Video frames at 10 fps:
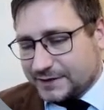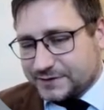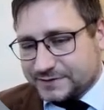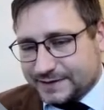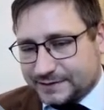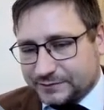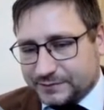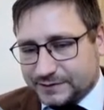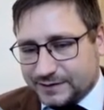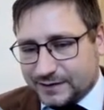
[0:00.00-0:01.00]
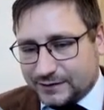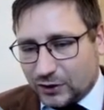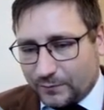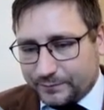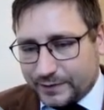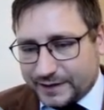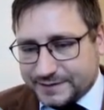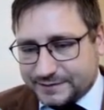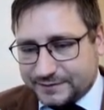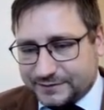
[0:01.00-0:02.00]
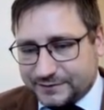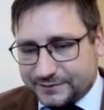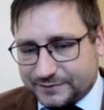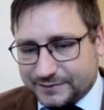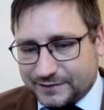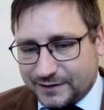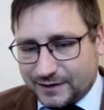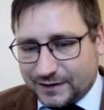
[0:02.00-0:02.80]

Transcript: associated with the complexity theory,